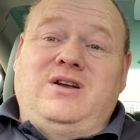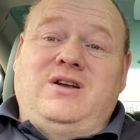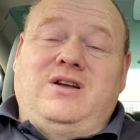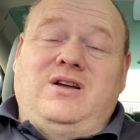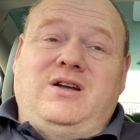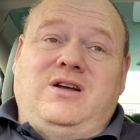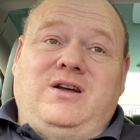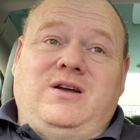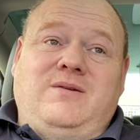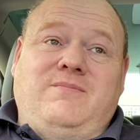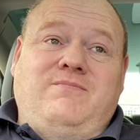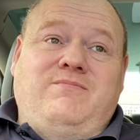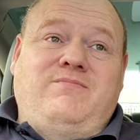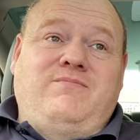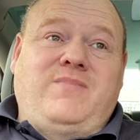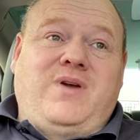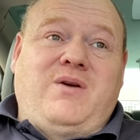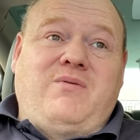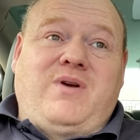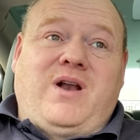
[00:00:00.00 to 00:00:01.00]
it
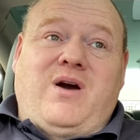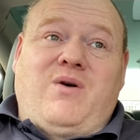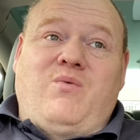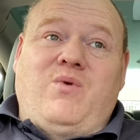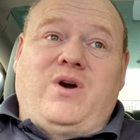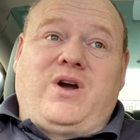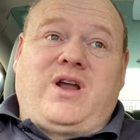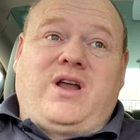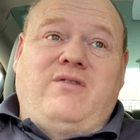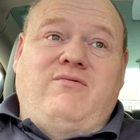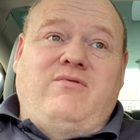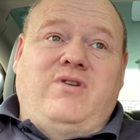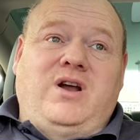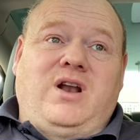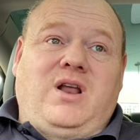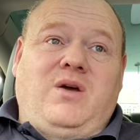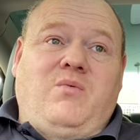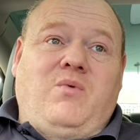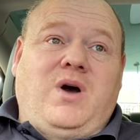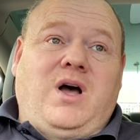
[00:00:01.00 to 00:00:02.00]
was now working
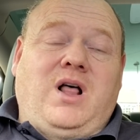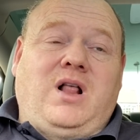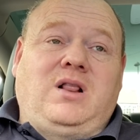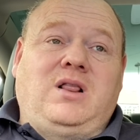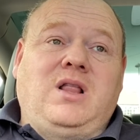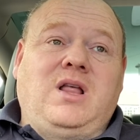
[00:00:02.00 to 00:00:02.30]
really well.